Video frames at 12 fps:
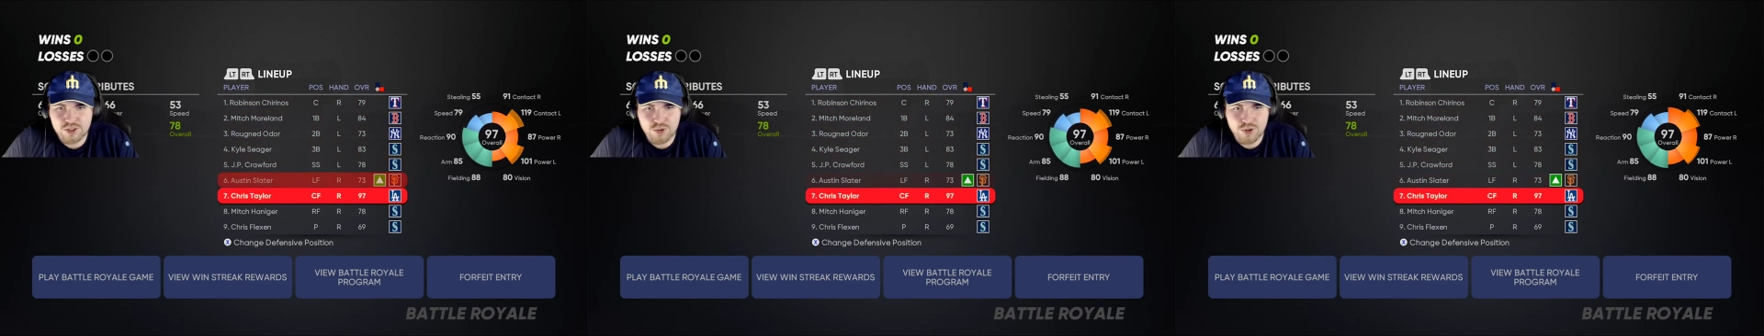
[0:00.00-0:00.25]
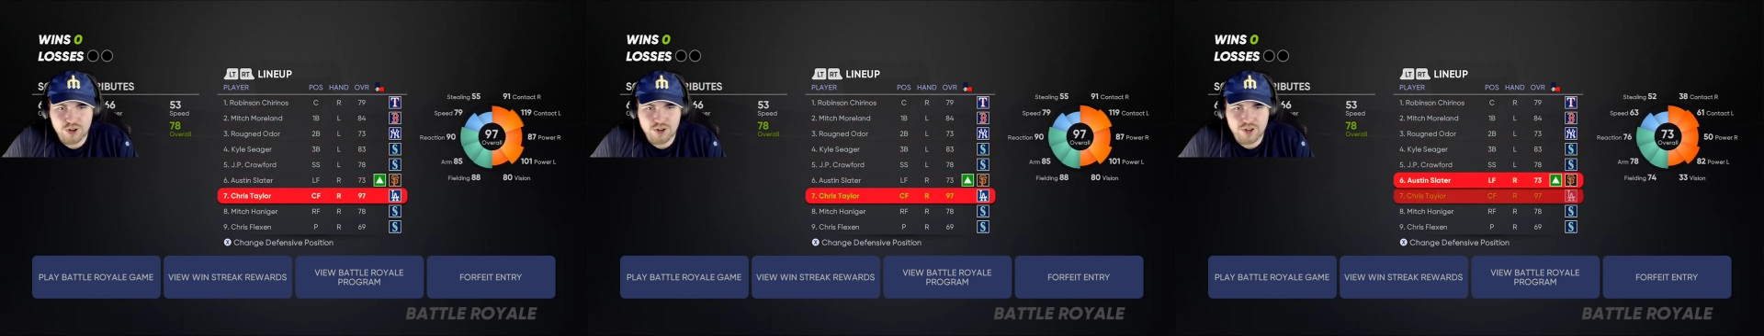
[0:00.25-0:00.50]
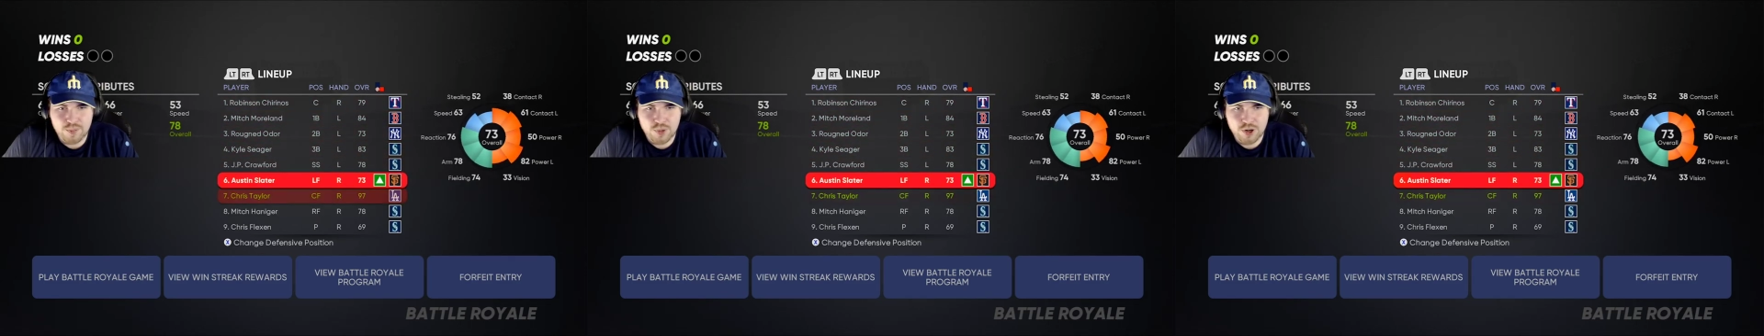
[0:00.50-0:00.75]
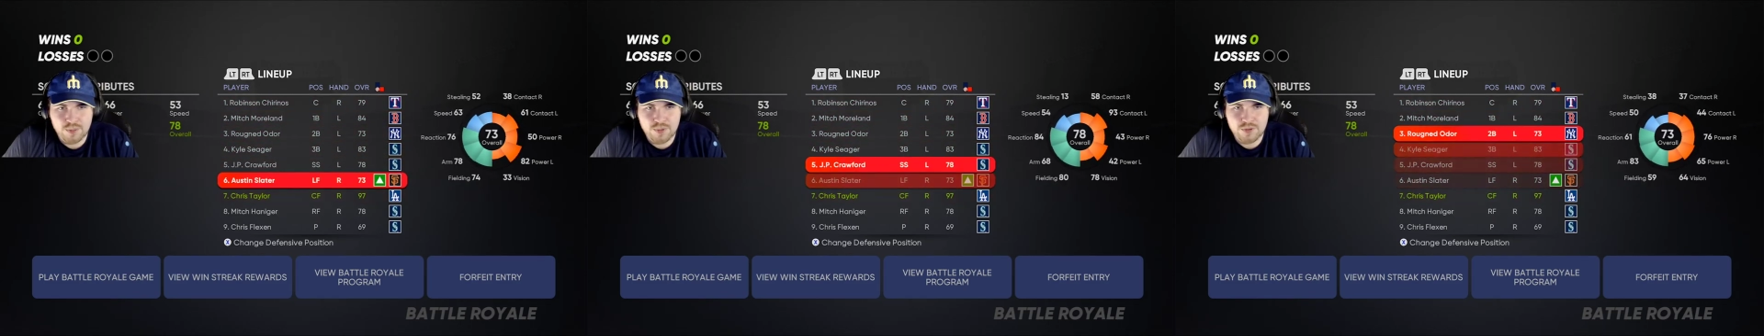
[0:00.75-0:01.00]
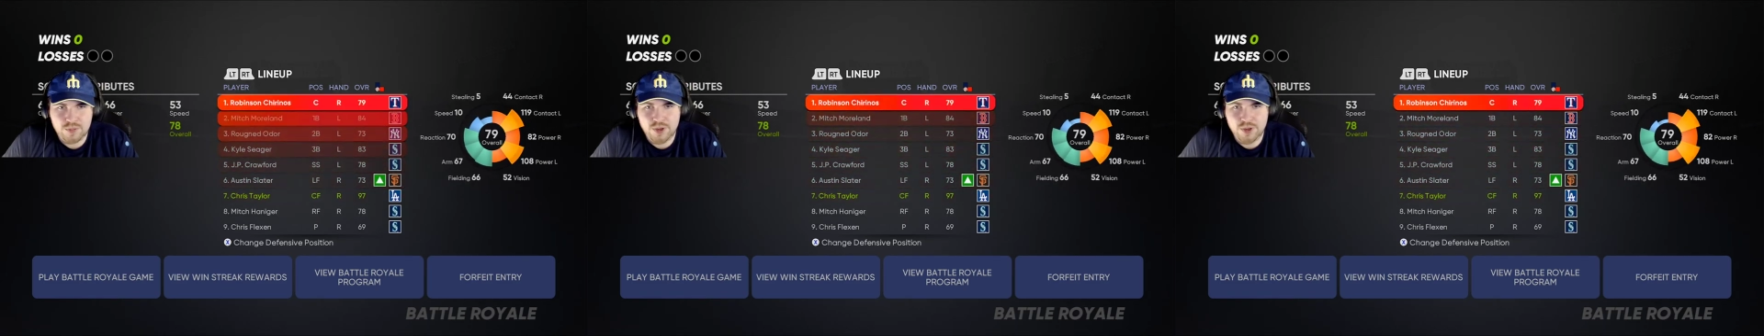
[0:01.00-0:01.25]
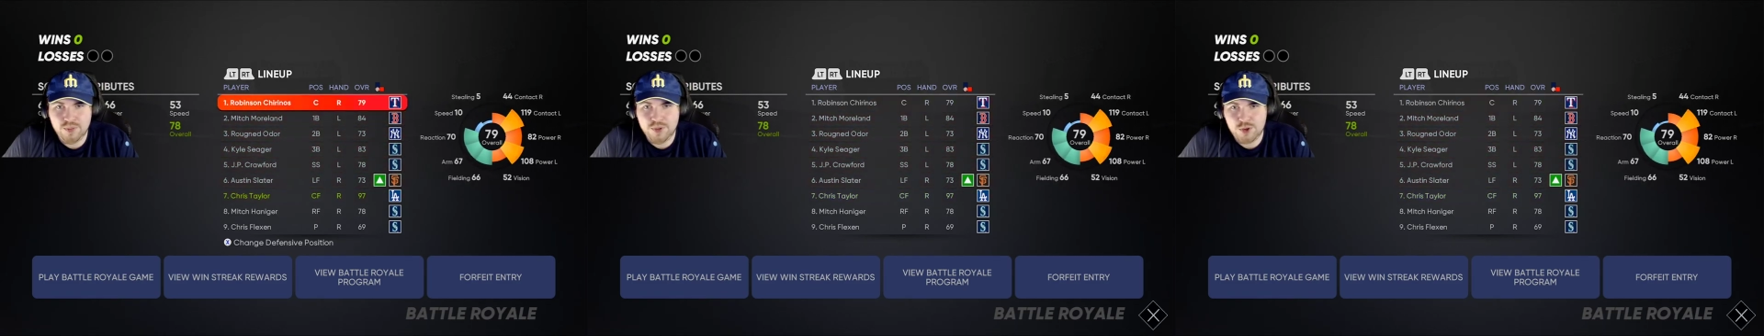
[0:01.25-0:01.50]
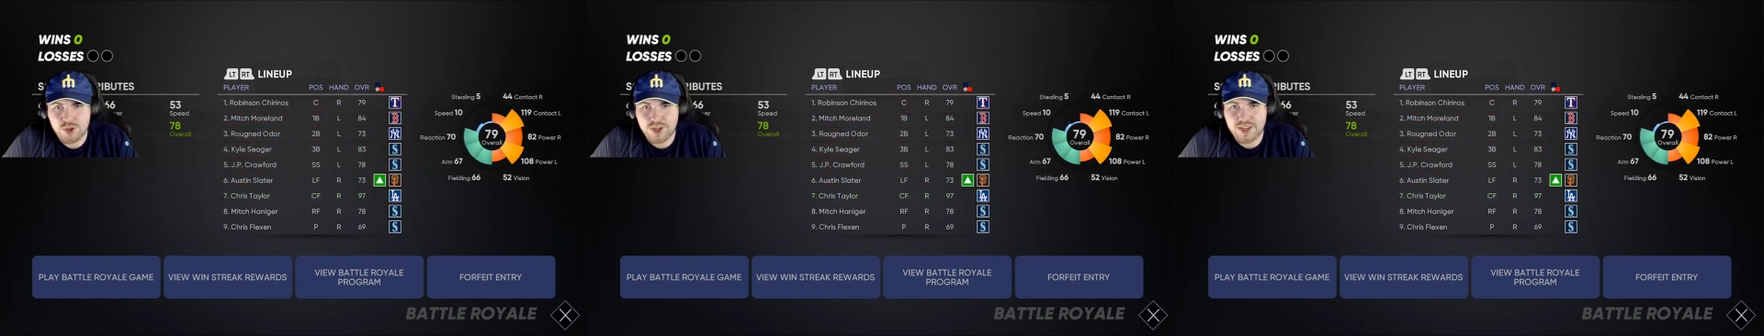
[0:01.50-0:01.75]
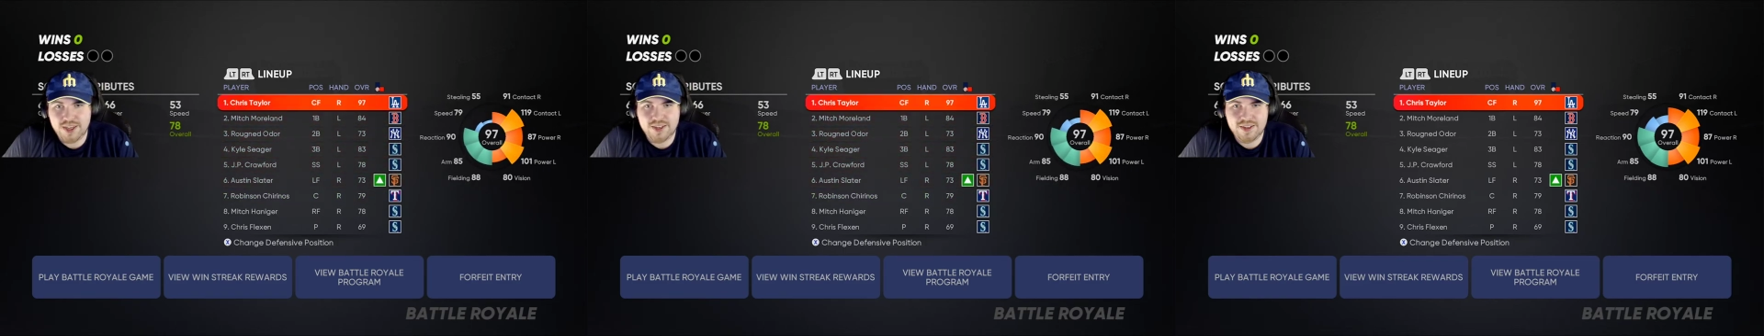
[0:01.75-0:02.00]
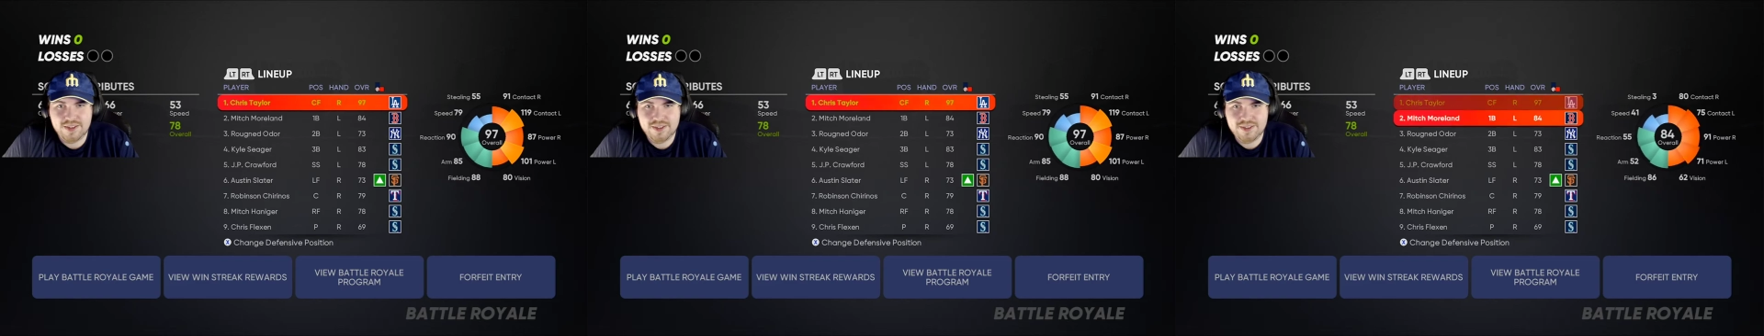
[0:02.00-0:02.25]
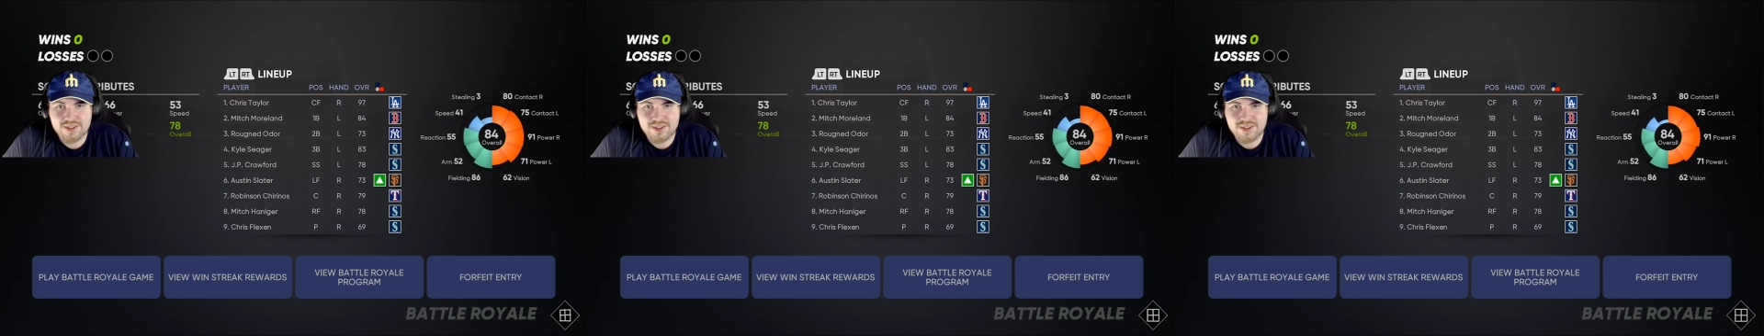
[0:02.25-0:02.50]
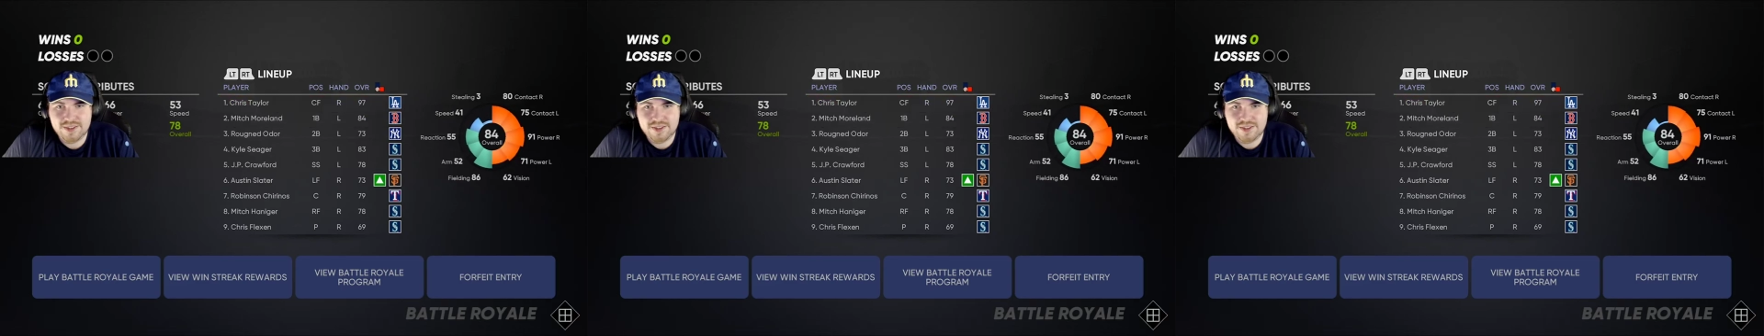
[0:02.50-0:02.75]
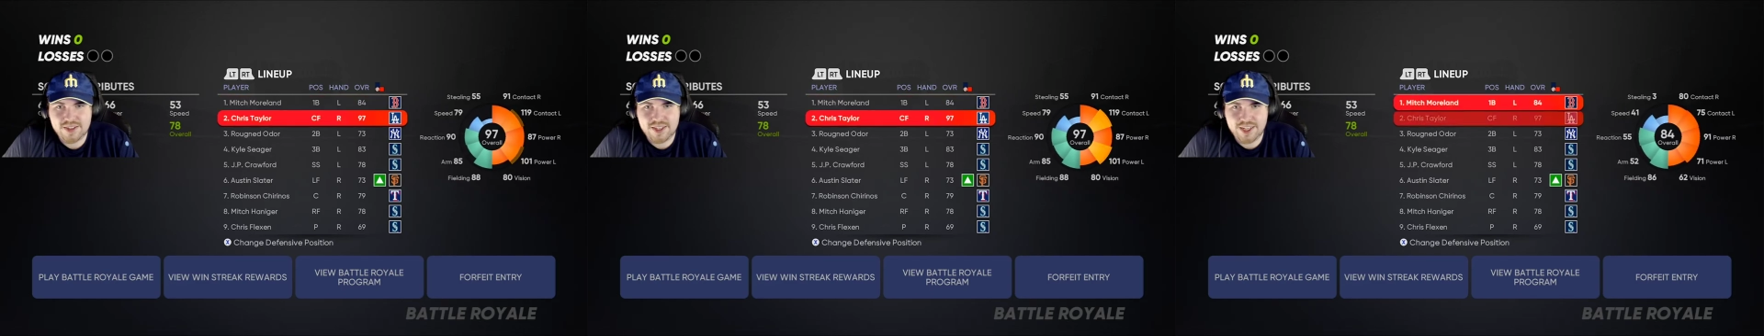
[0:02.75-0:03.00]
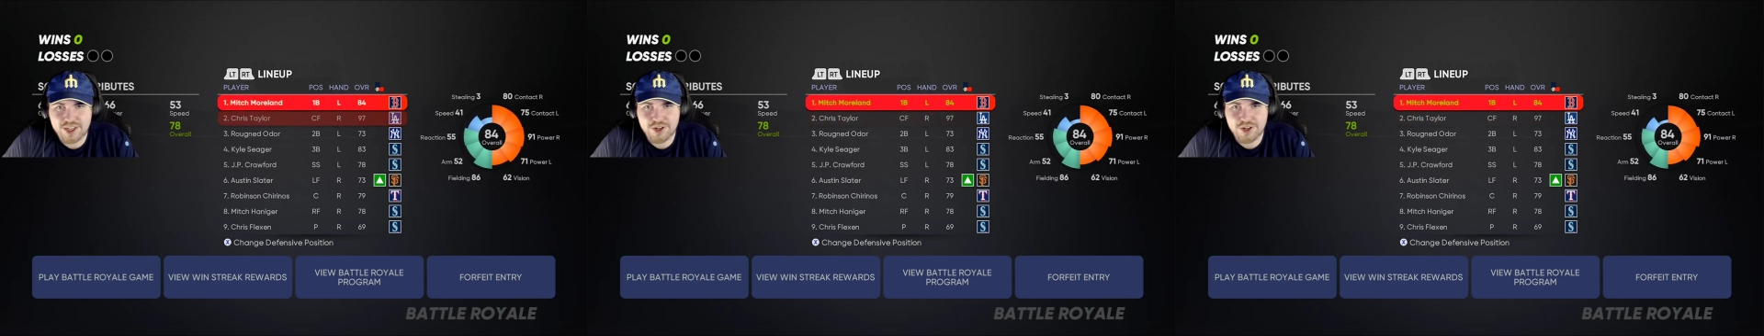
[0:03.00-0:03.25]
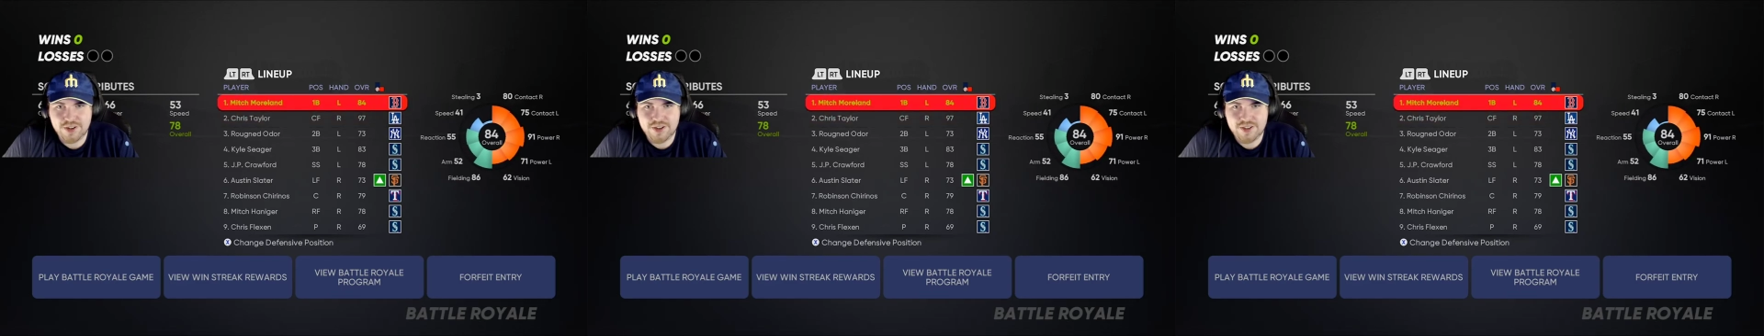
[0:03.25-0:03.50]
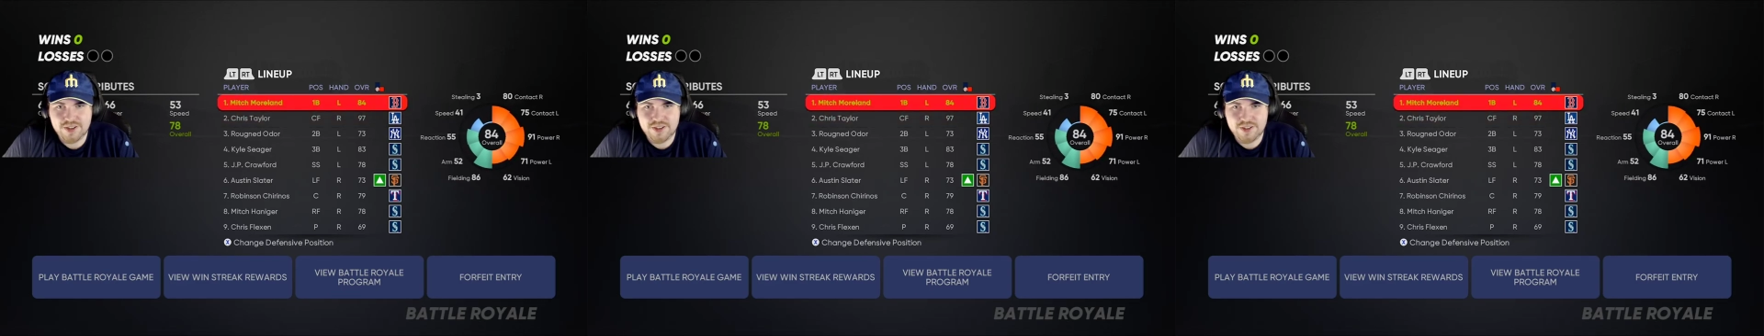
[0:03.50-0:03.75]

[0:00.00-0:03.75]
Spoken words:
You are a purpose-built machine here